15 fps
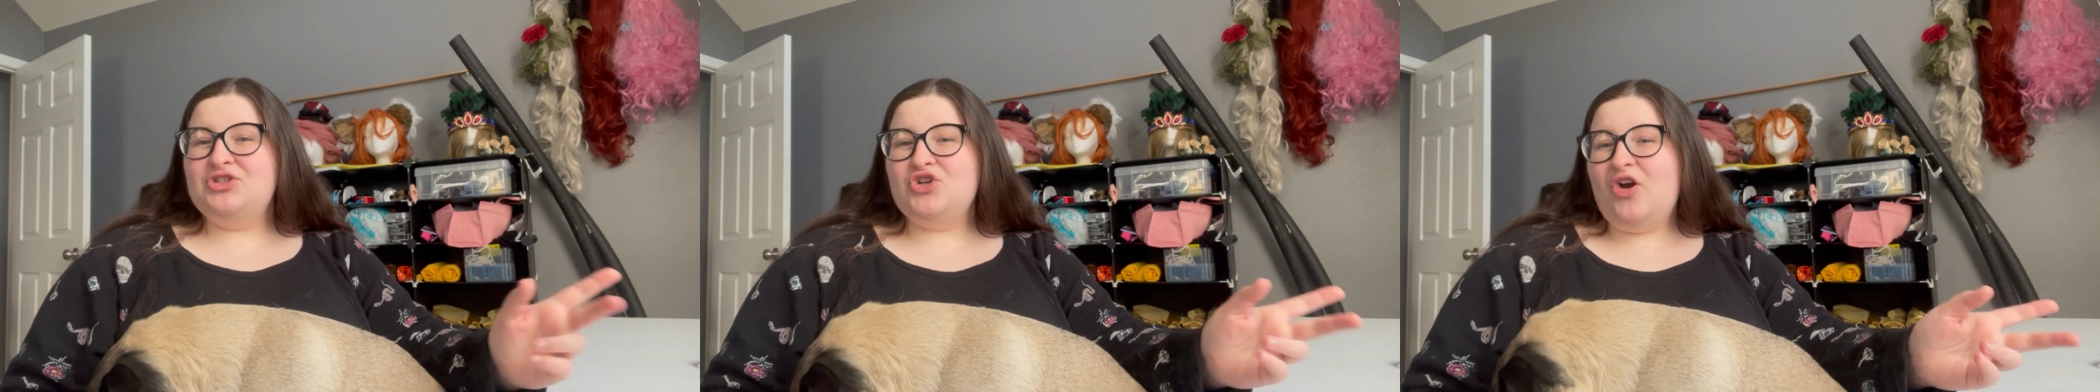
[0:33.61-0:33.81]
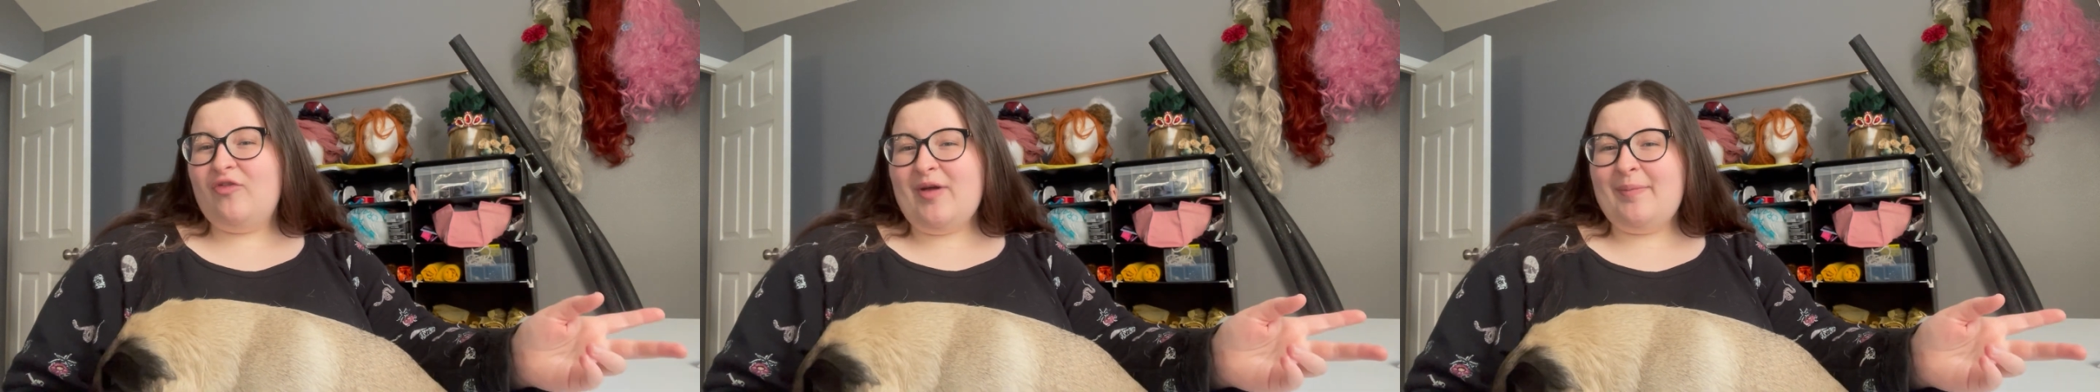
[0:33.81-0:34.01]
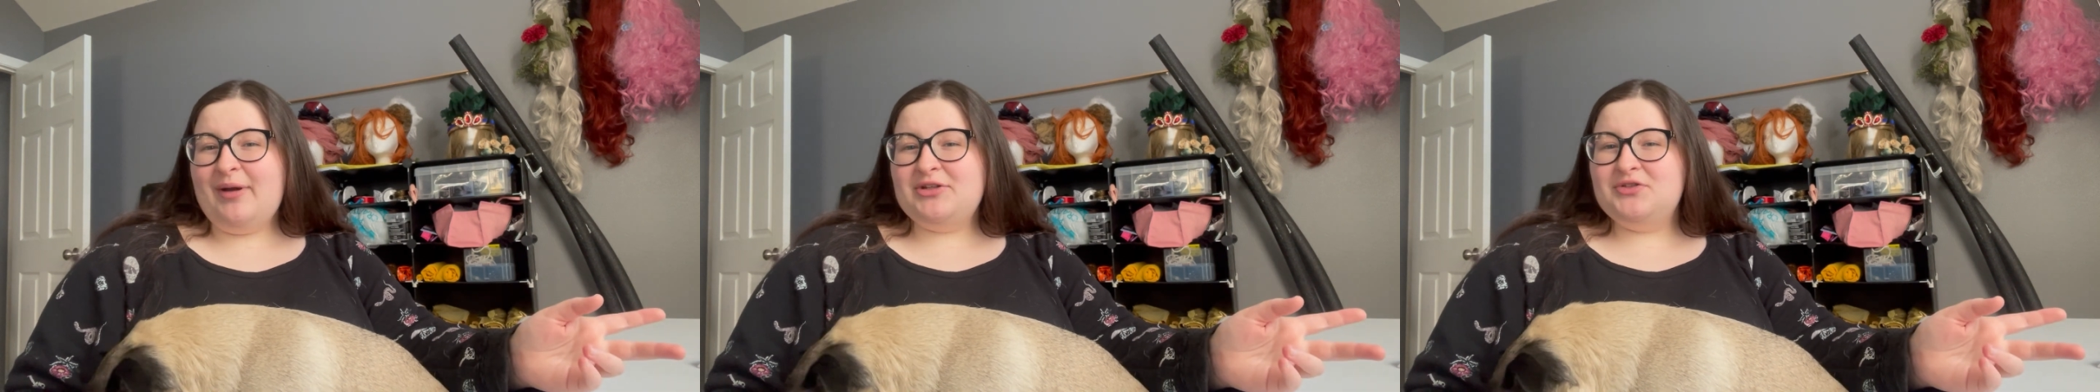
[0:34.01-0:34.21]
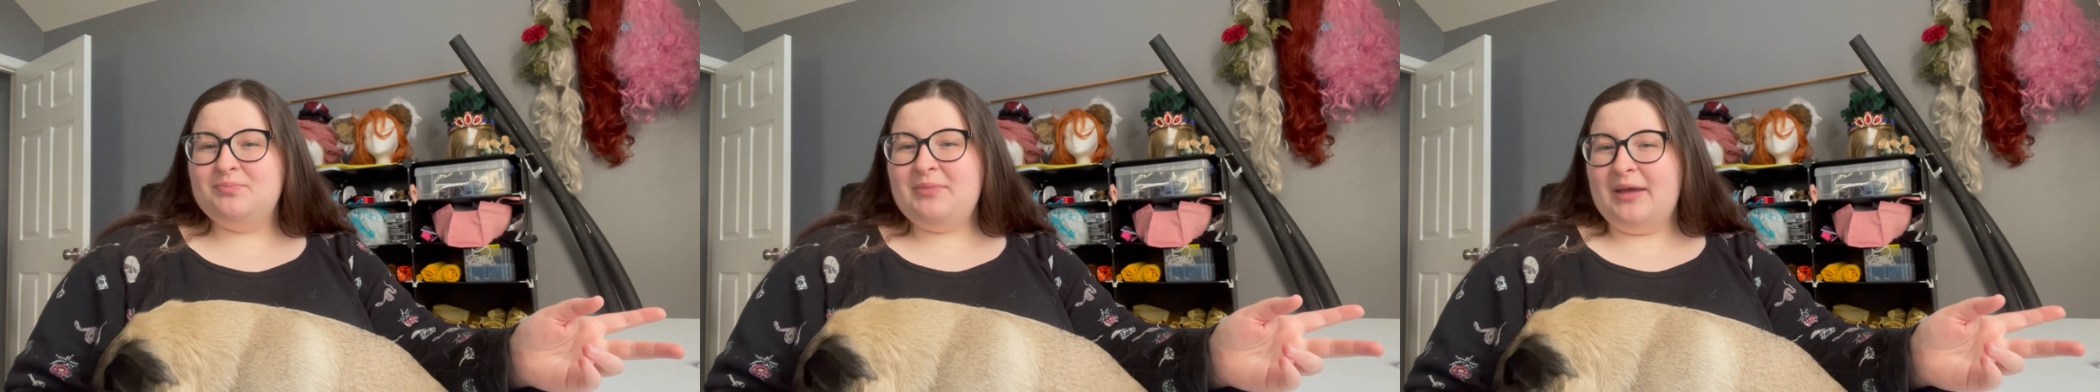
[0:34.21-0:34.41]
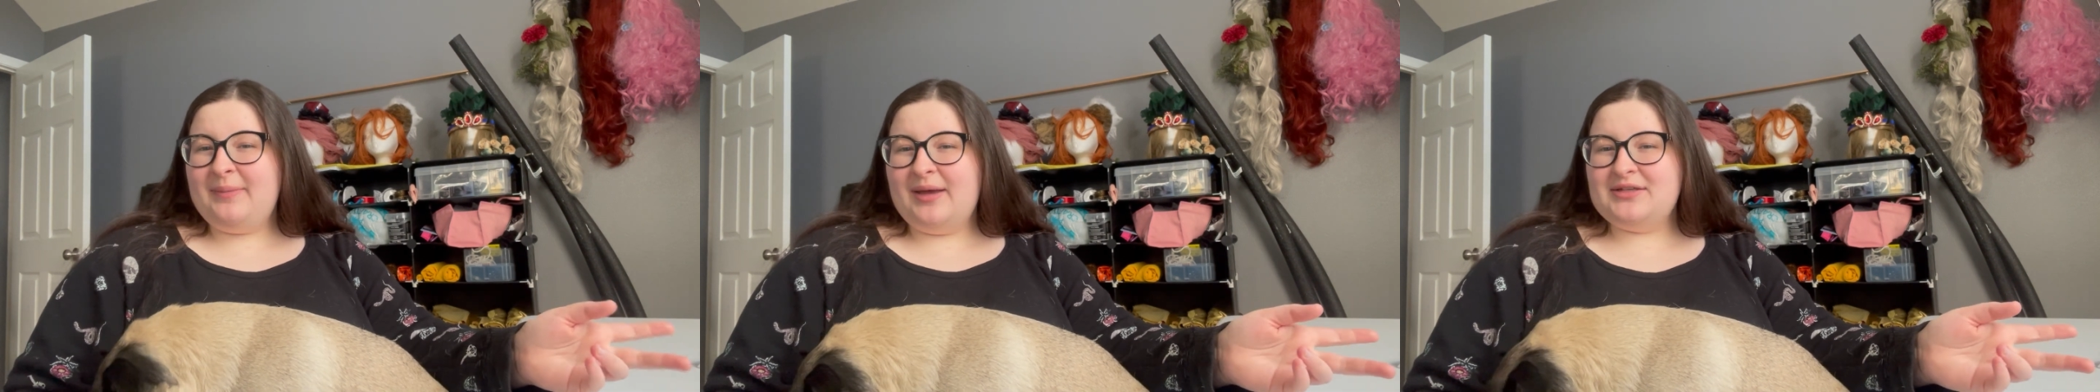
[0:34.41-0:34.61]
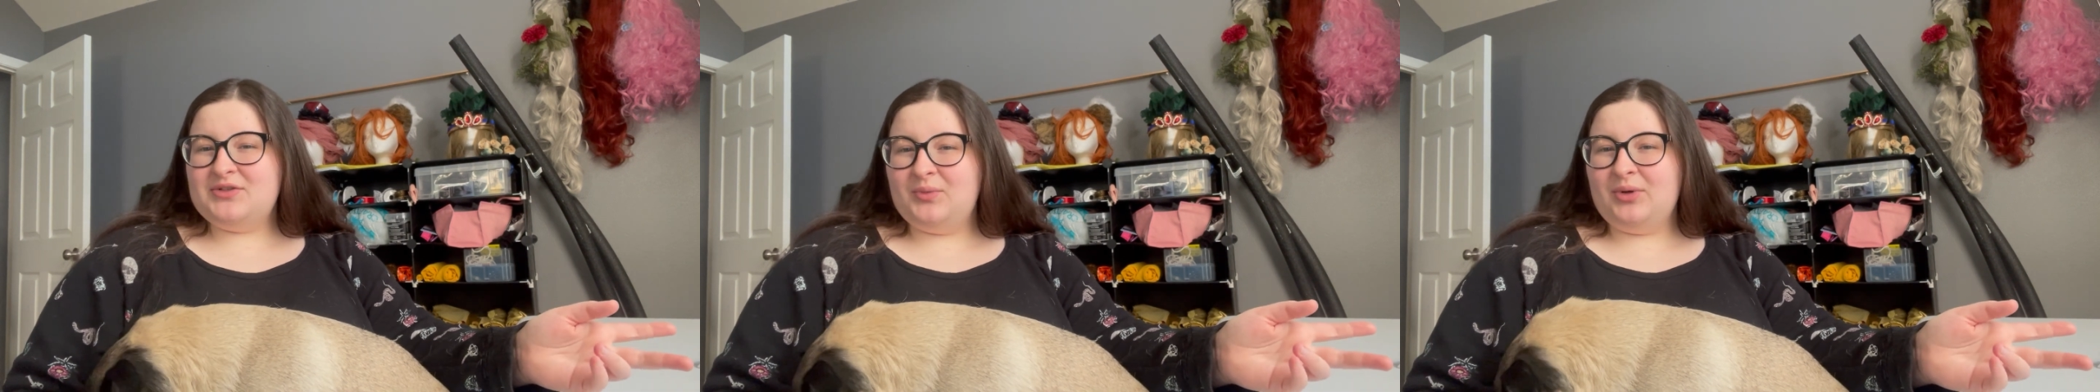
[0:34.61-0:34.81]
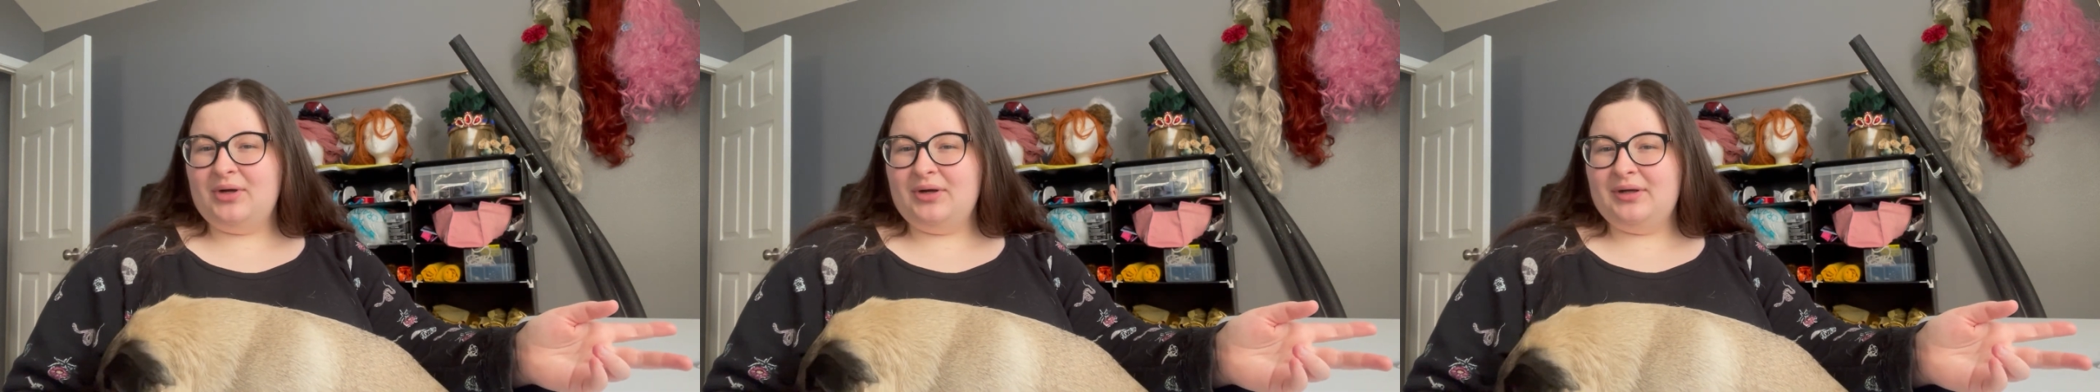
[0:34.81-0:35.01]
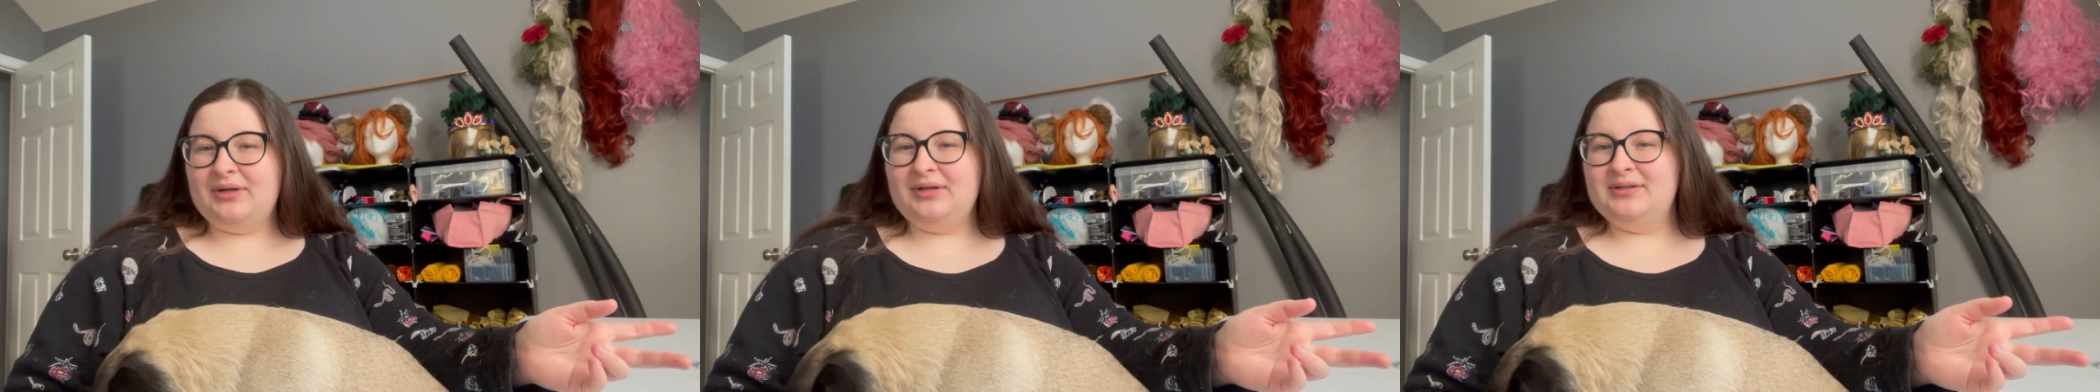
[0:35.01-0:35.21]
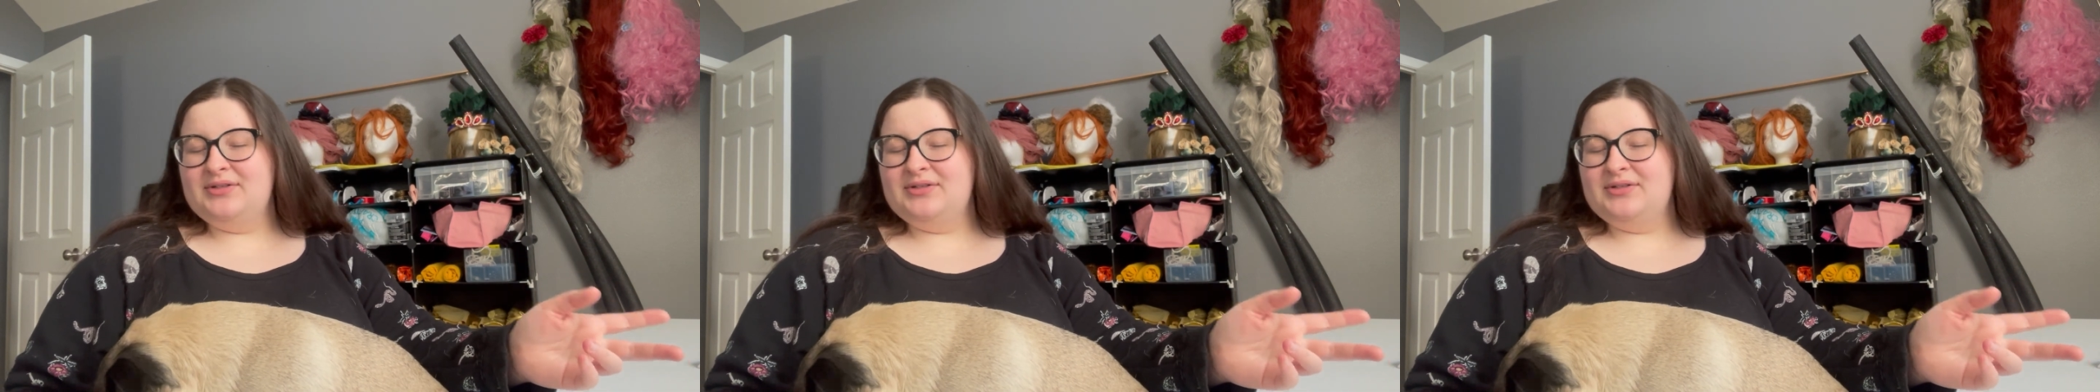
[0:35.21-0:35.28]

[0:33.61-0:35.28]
show off my best work.